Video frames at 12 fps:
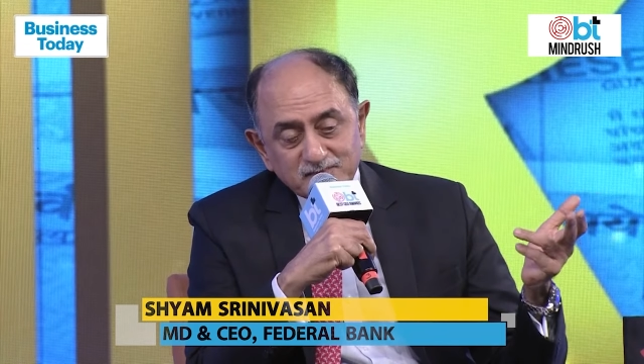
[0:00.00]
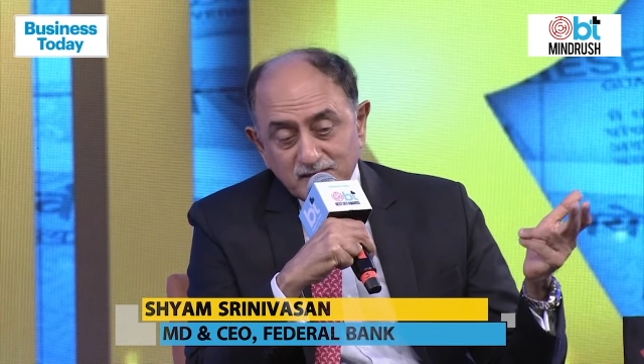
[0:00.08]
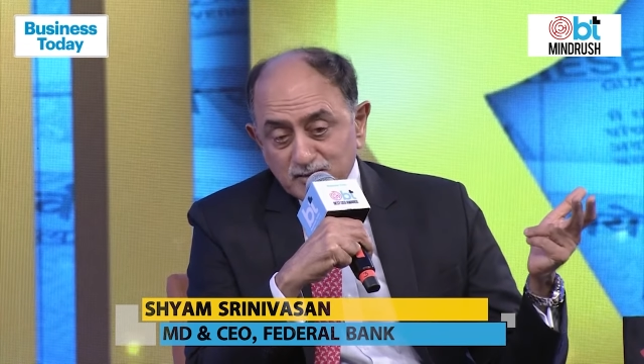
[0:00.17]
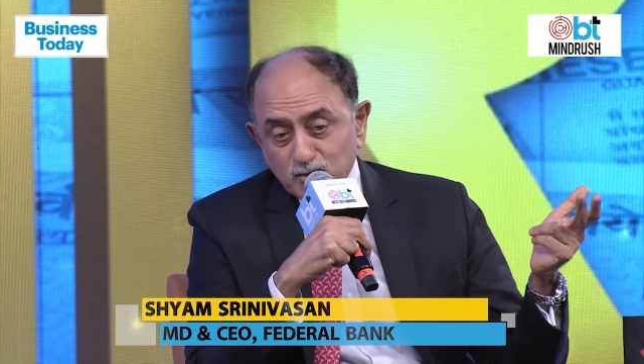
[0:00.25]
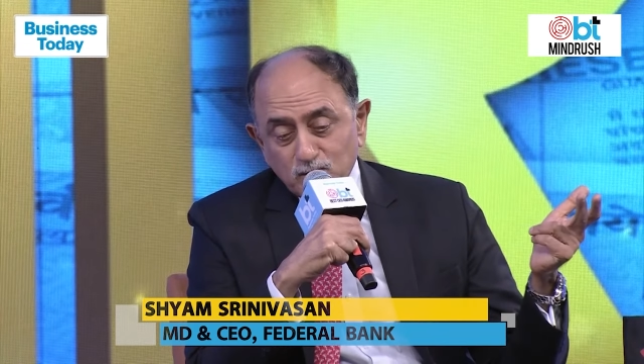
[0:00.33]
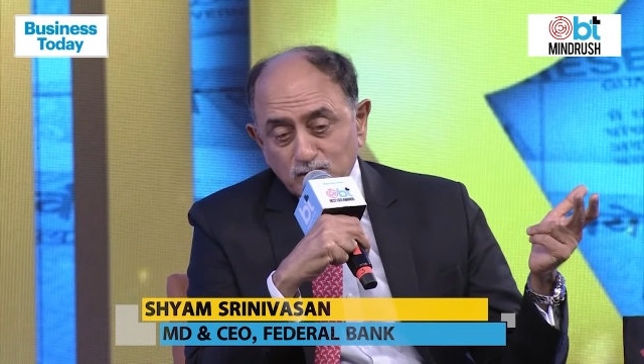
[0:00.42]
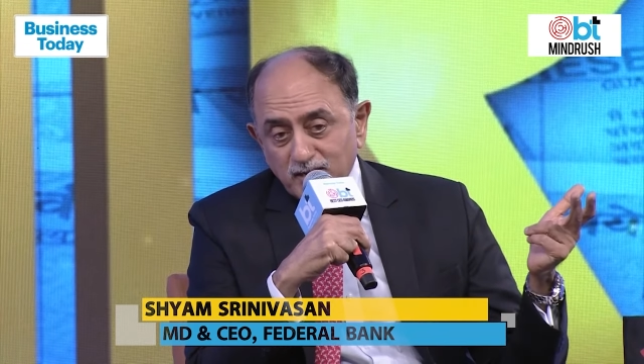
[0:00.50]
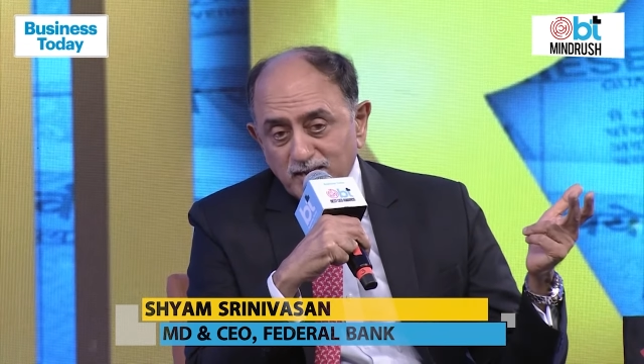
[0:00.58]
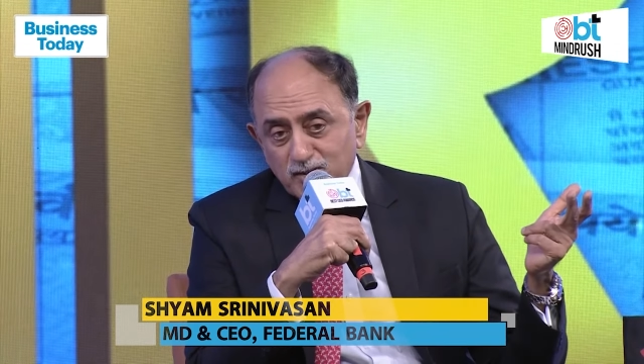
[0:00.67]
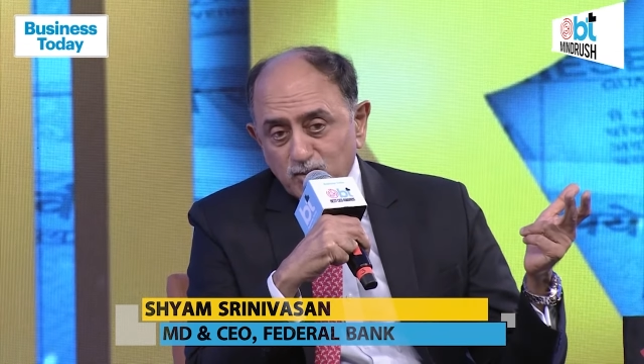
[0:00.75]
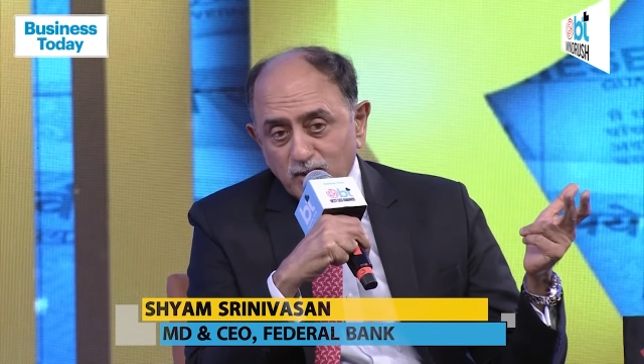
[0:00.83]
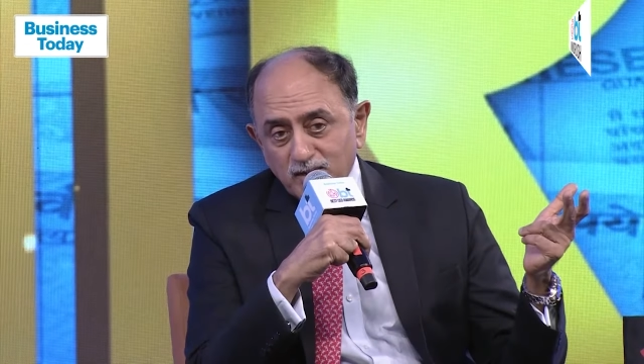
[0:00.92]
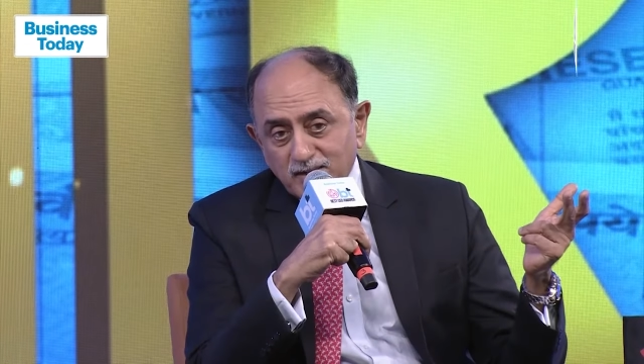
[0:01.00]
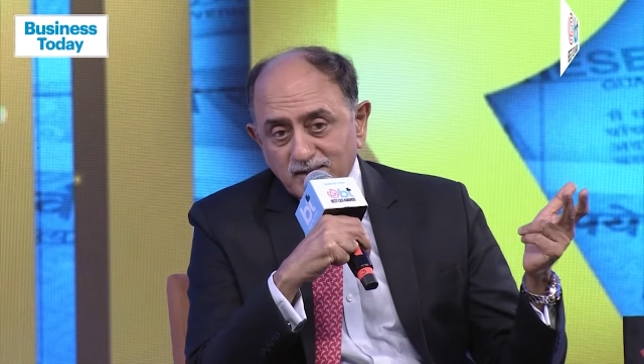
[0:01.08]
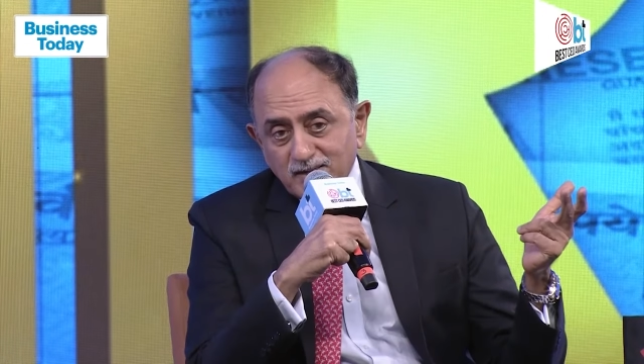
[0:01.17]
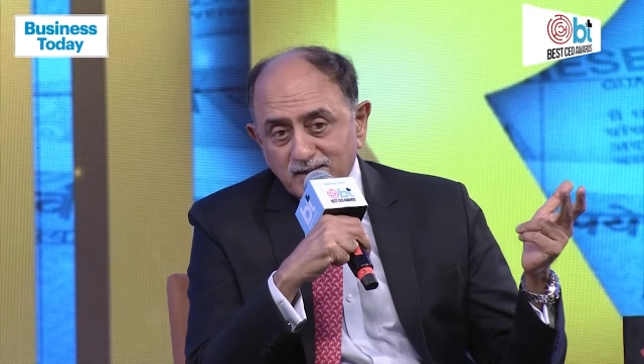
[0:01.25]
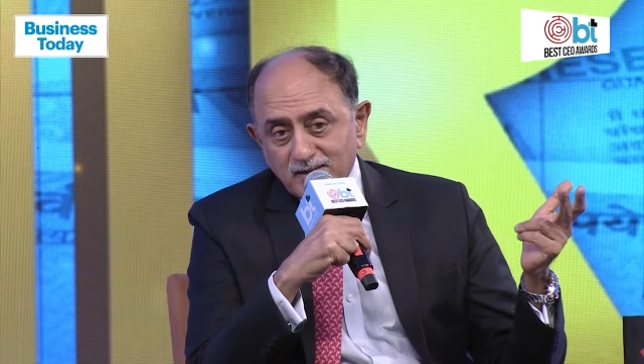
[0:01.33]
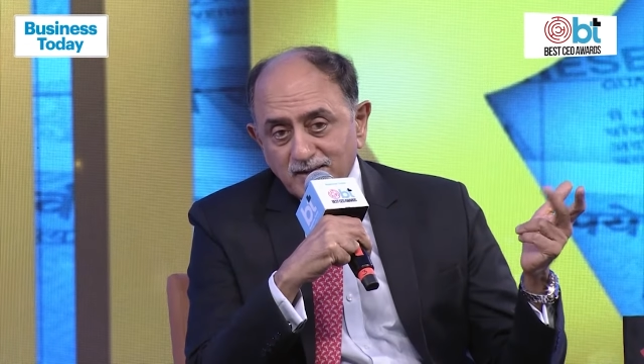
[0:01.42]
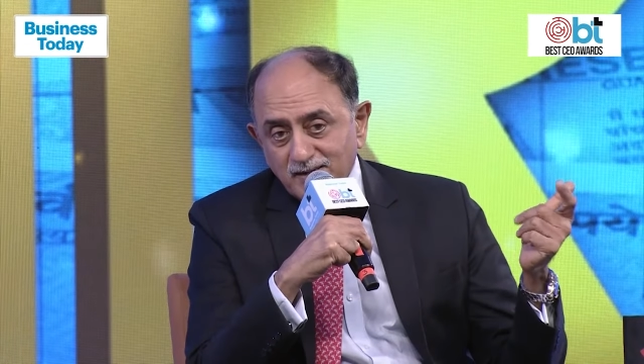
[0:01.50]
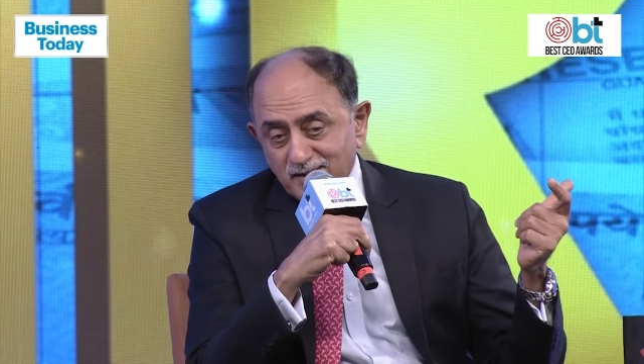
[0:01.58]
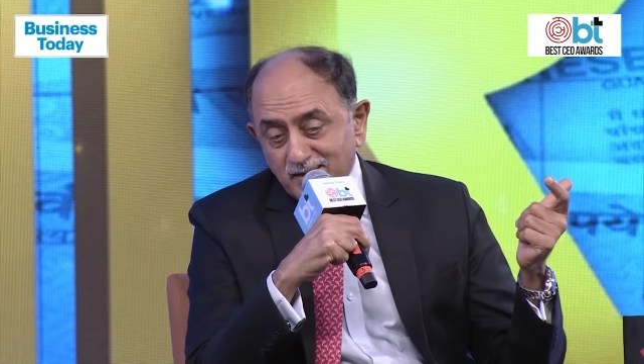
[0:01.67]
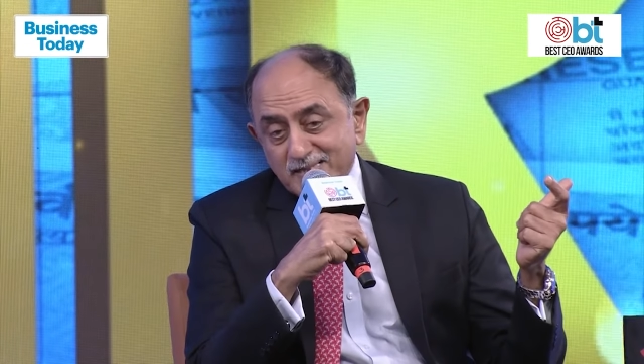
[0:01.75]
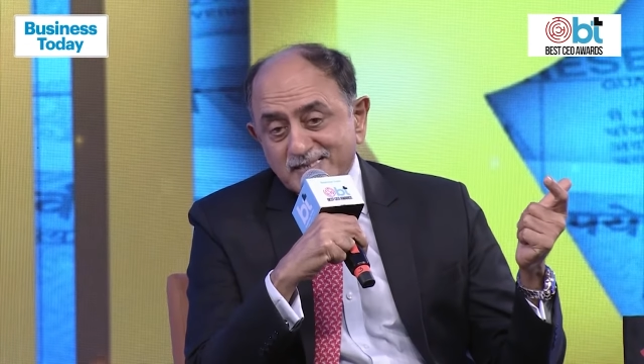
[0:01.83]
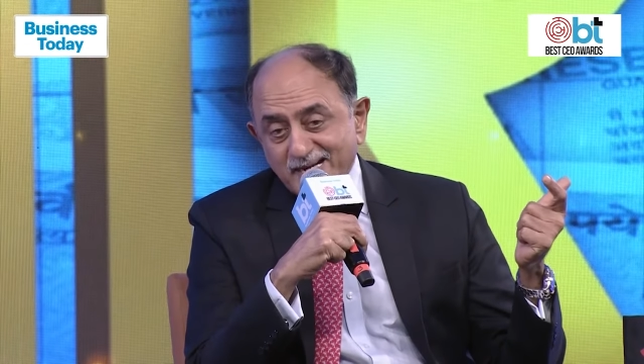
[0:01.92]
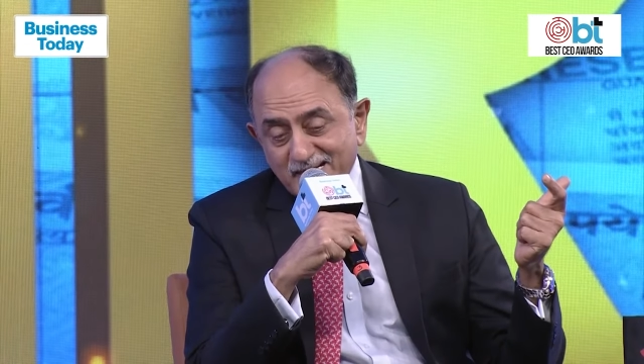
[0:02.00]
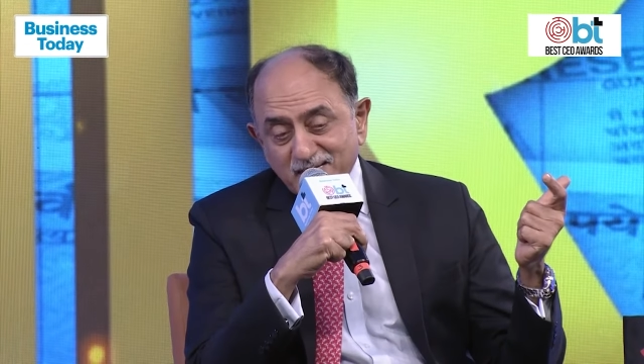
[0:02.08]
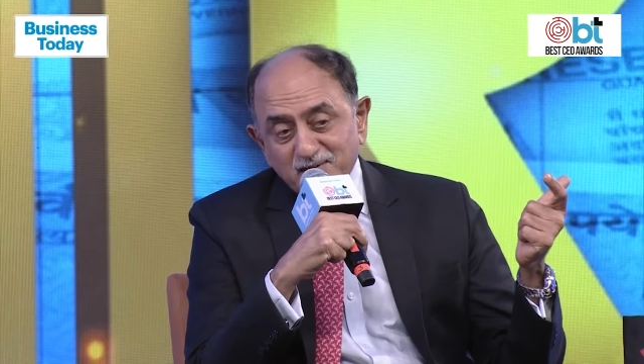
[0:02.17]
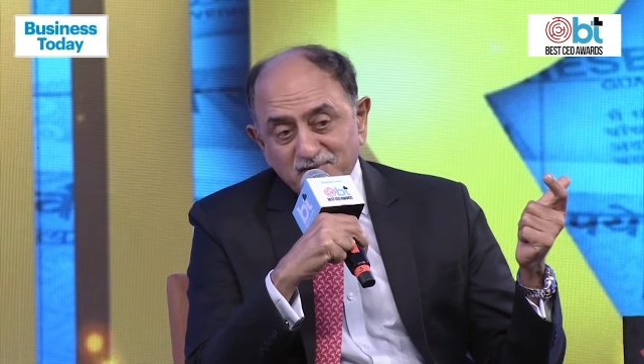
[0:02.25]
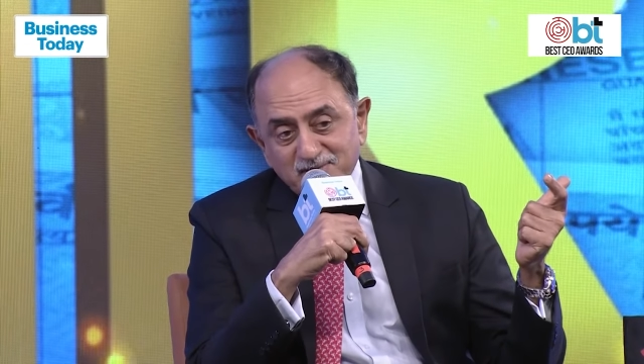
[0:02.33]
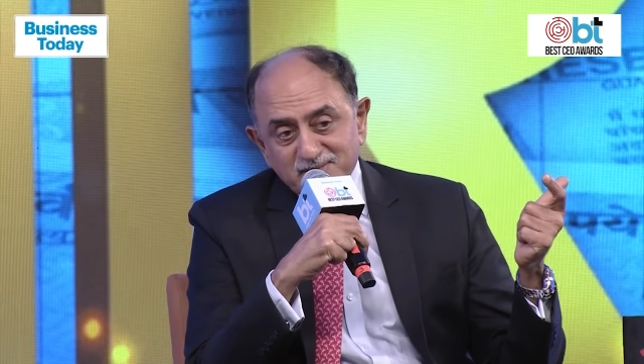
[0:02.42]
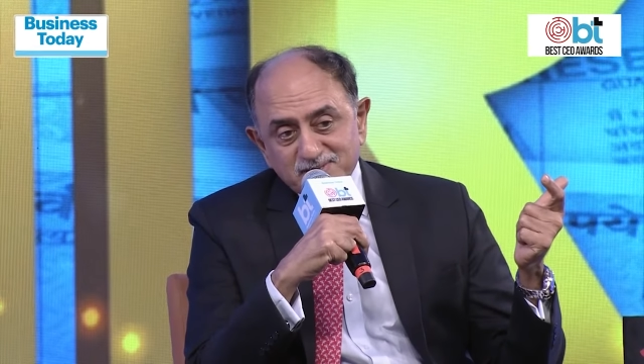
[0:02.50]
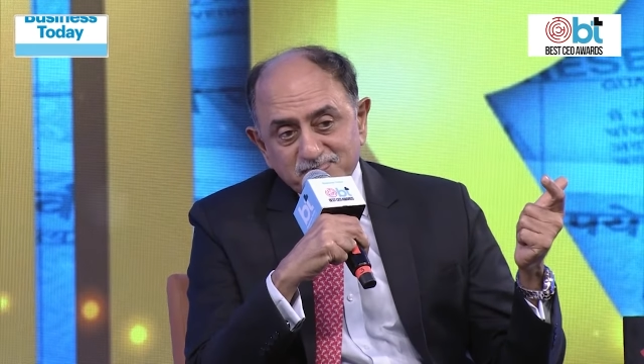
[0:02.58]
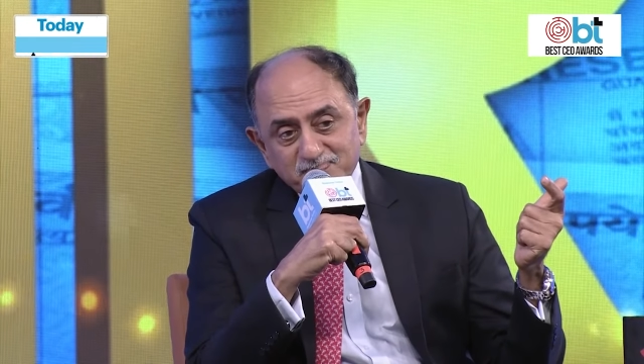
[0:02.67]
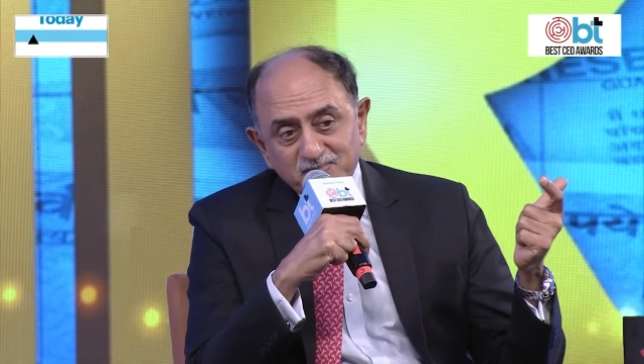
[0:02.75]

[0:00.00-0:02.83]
needs good credit quality, and needs great governance.